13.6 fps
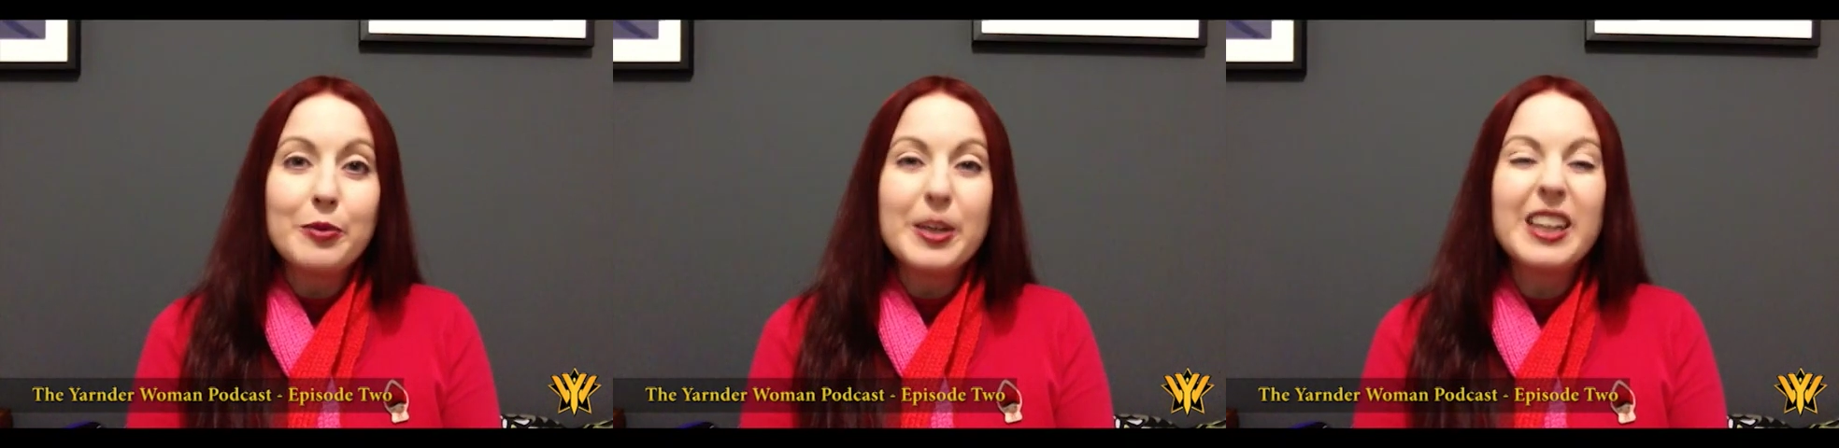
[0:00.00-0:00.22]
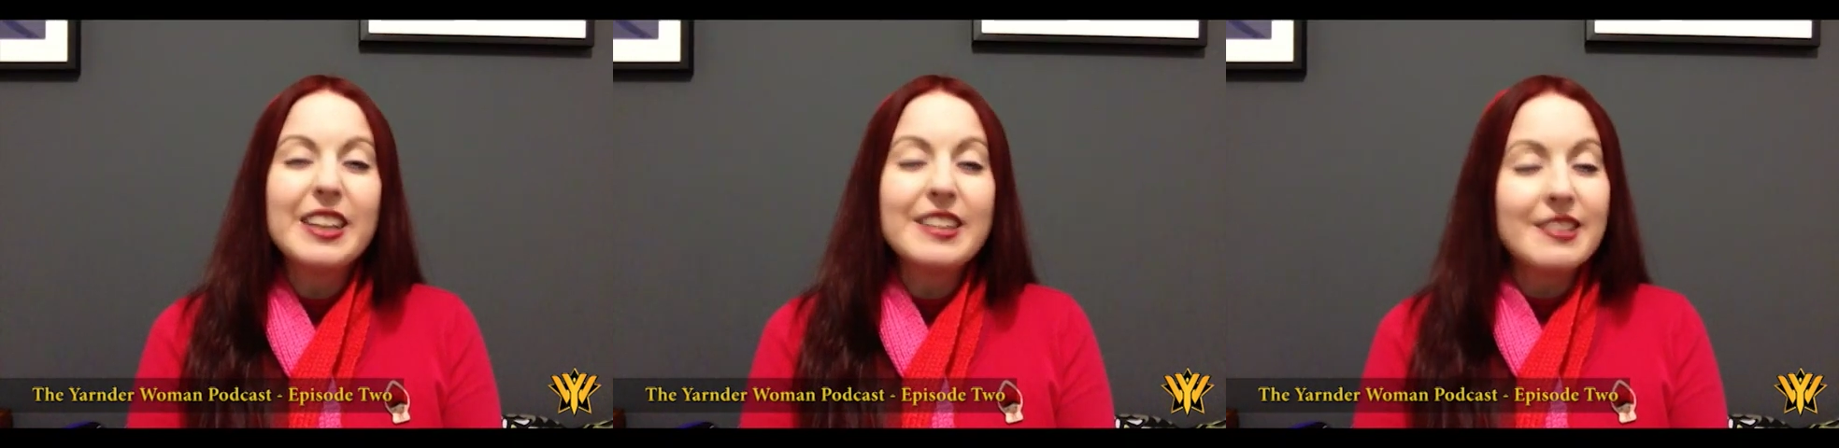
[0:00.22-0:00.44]

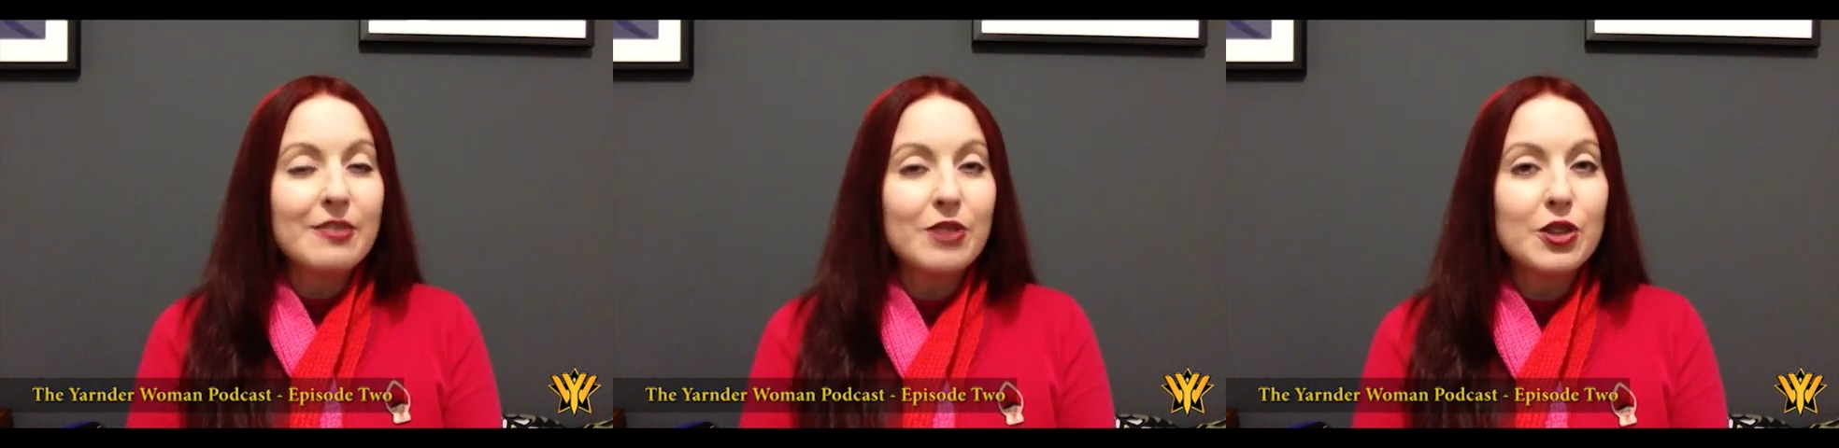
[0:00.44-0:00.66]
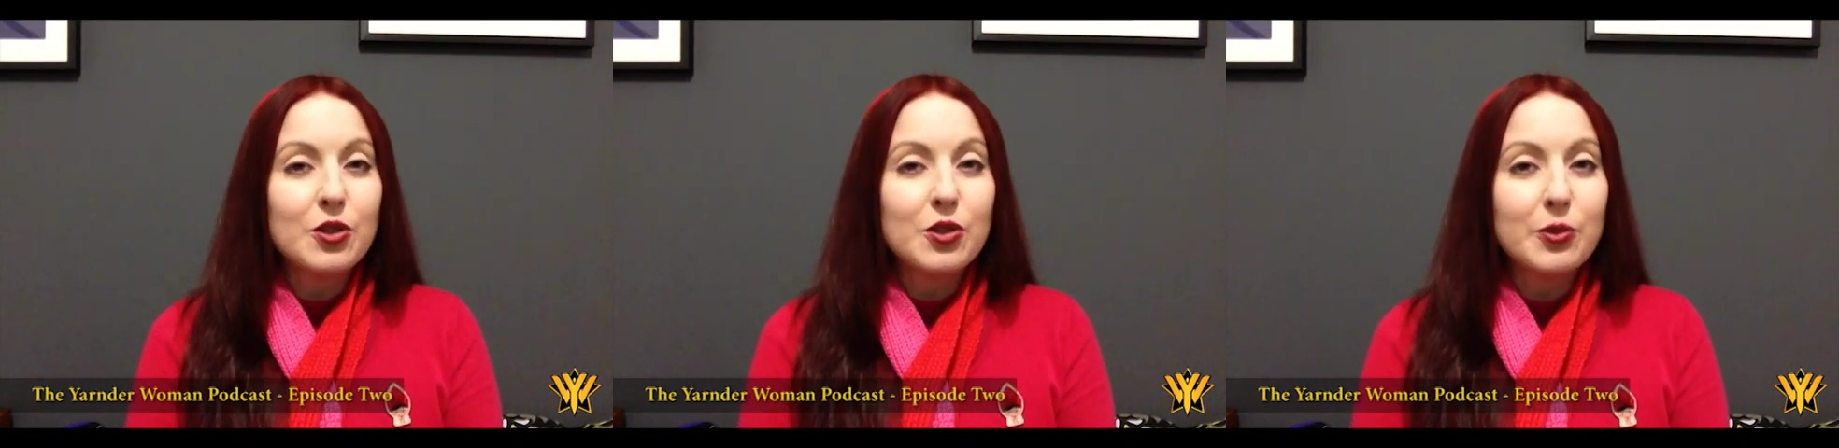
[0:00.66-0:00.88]
but at least
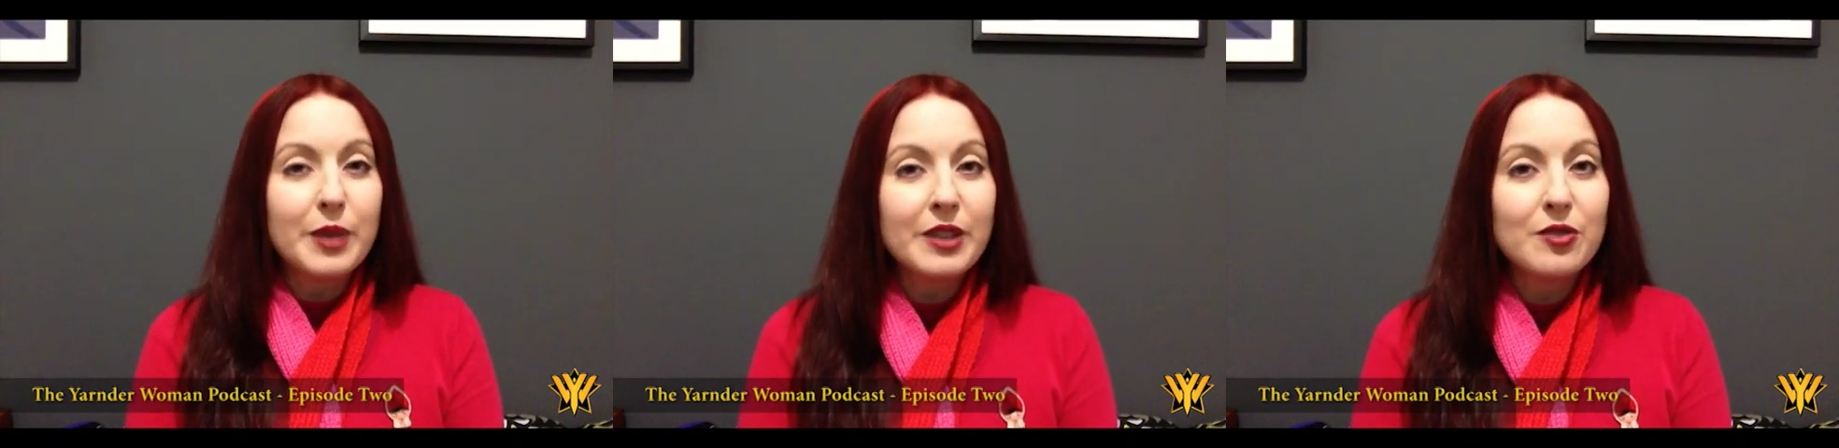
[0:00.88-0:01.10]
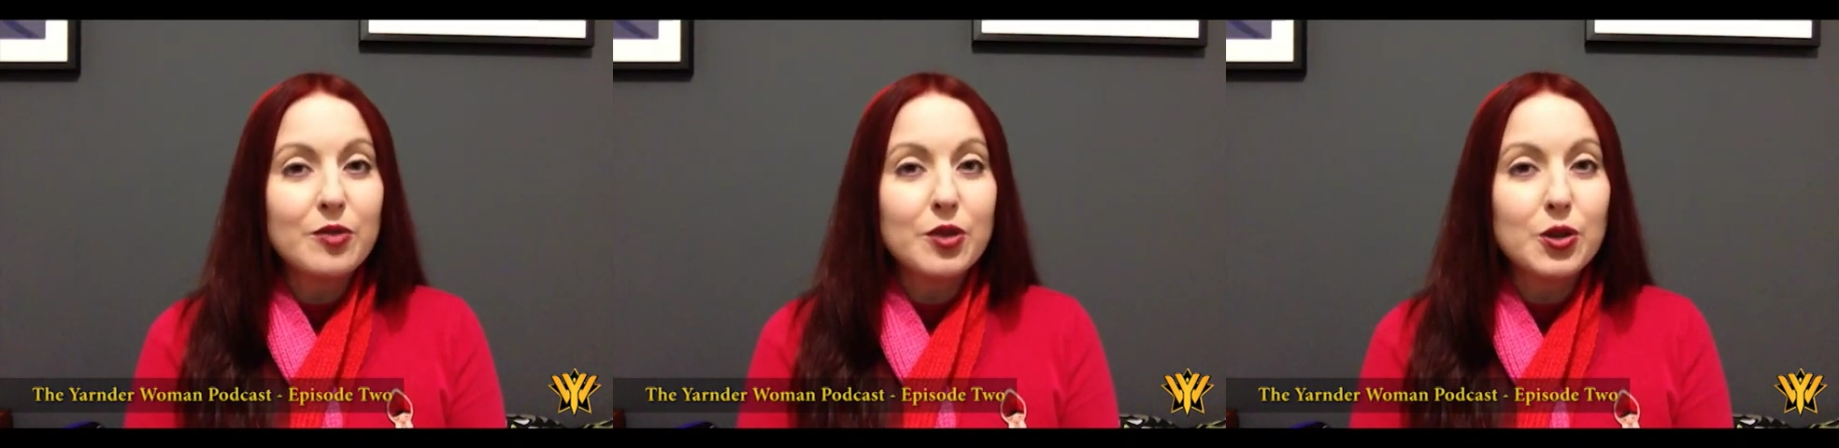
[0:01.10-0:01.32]
every 2
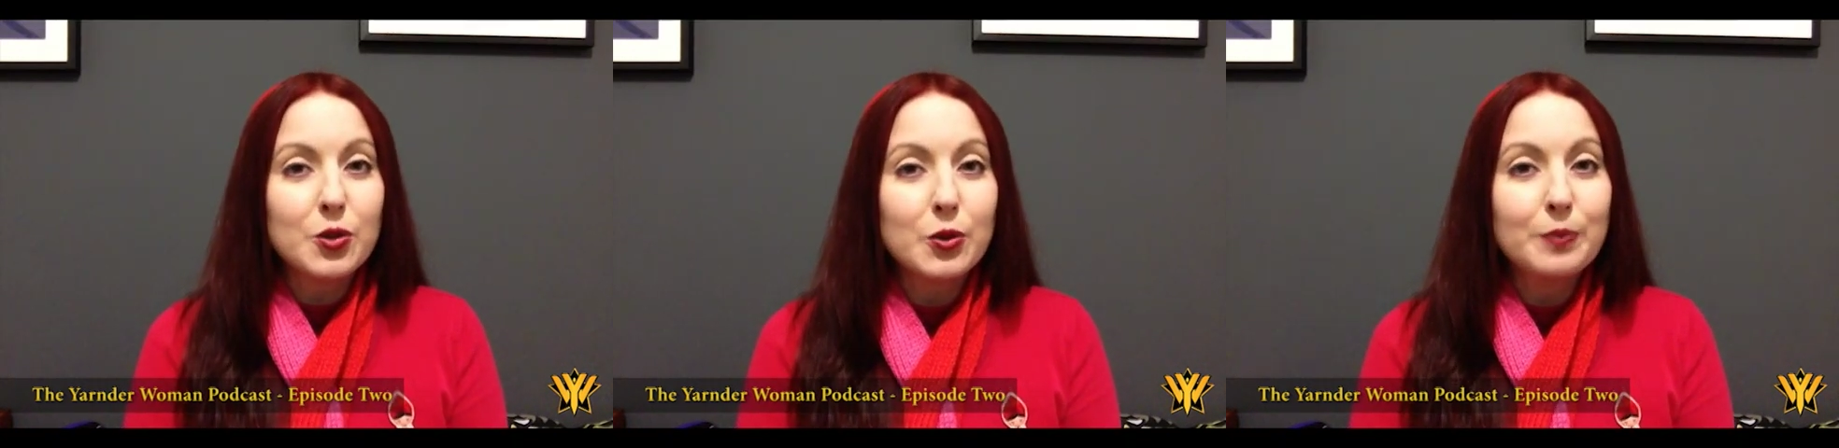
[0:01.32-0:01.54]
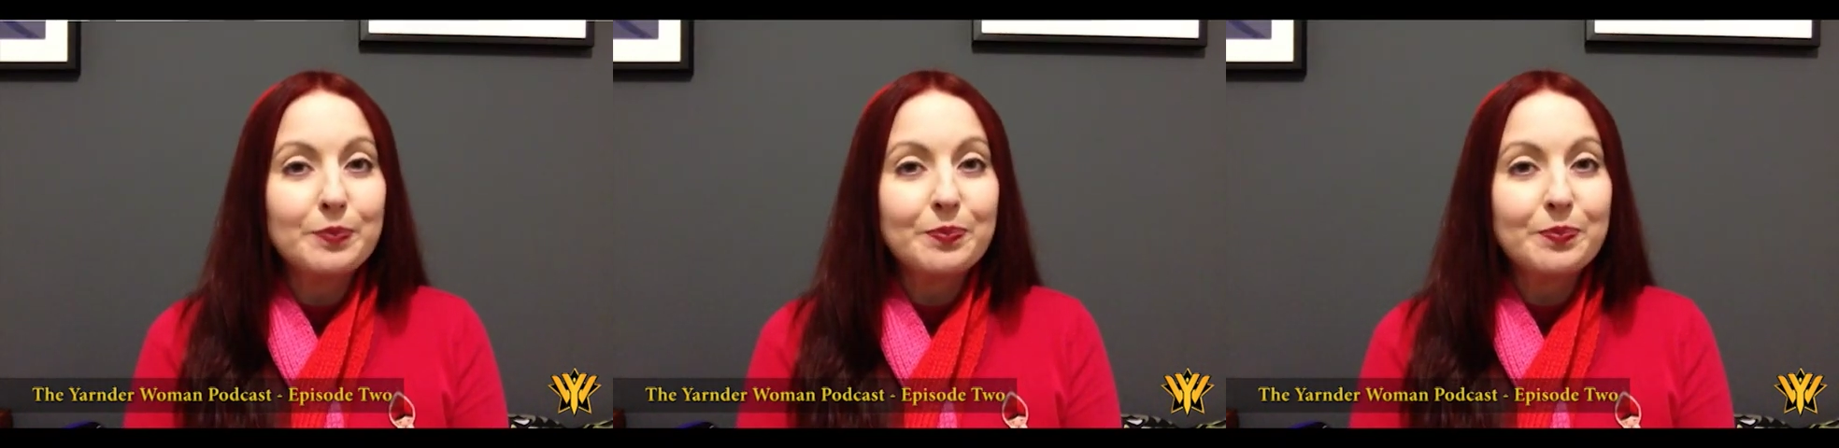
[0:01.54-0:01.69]
weeks for sure.